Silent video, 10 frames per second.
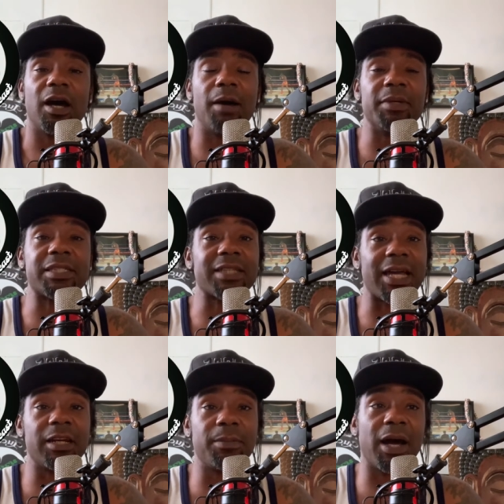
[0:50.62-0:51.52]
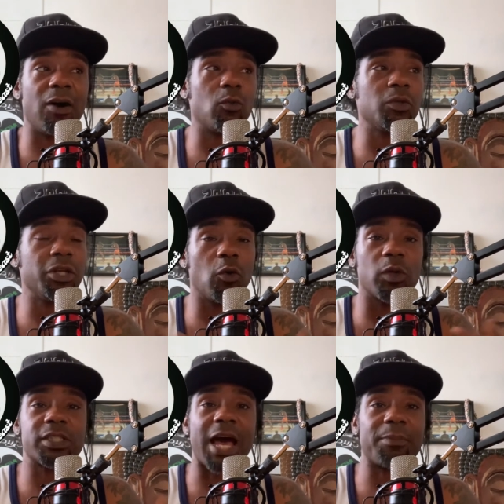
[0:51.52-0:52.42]
I'm excited about, you know,
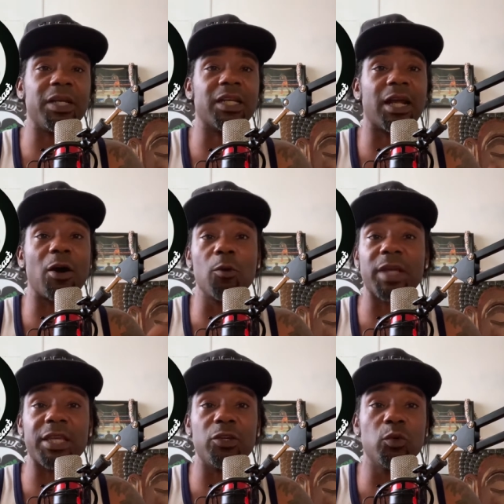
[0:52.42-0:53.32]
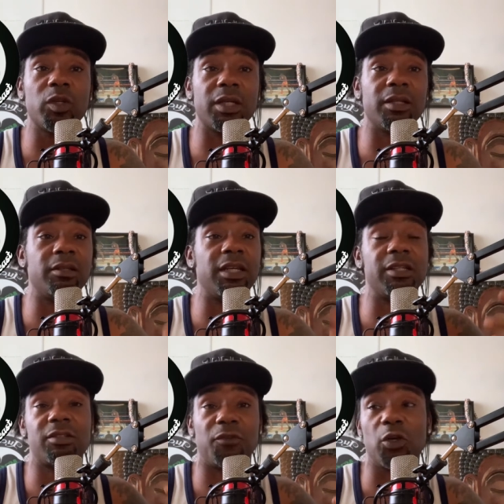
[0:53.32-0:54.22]
what's happening, and I hope that you can get
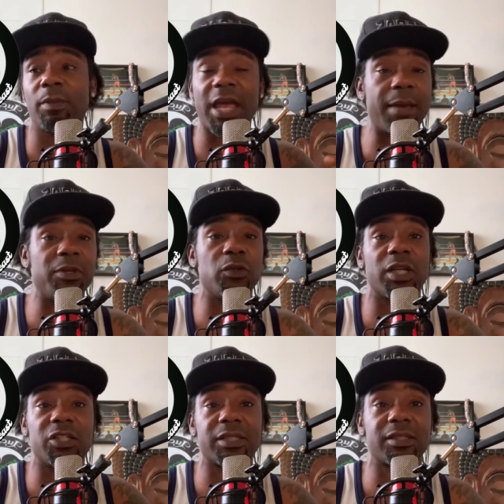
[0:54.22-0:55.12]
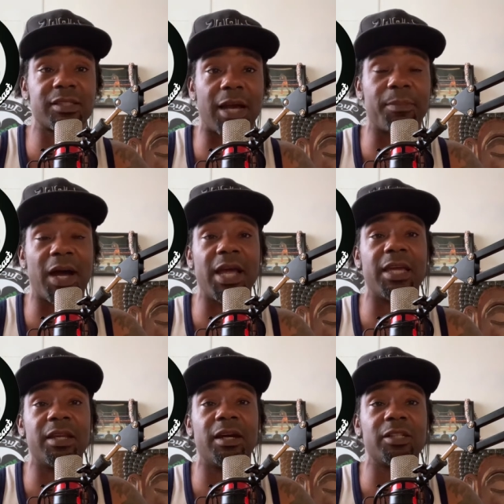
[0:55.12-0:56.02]
it. If you're in Miami, you get a chance to stop by
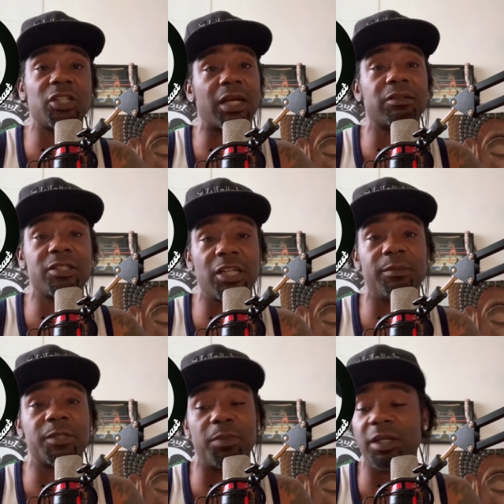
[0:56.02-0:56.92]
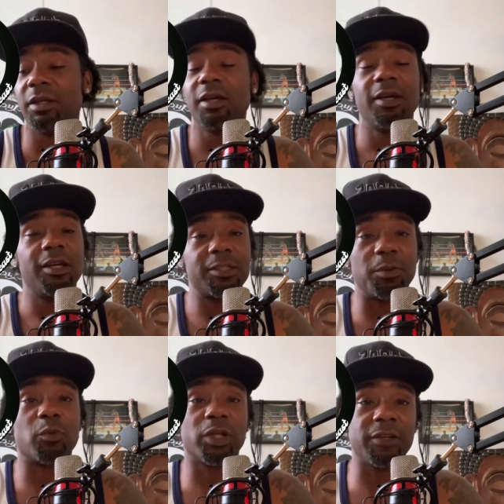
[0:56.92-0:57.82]
and check out the gym. It's been
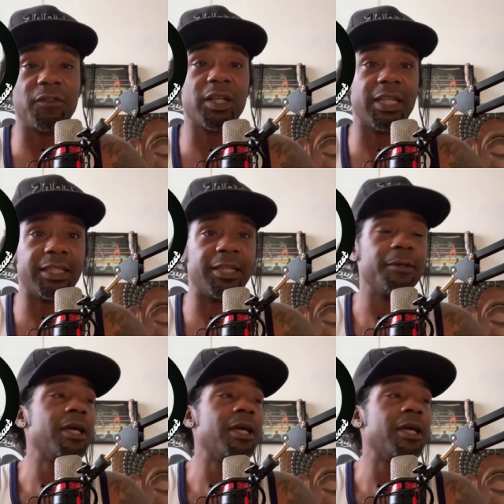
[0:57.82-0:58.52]
really fun lately.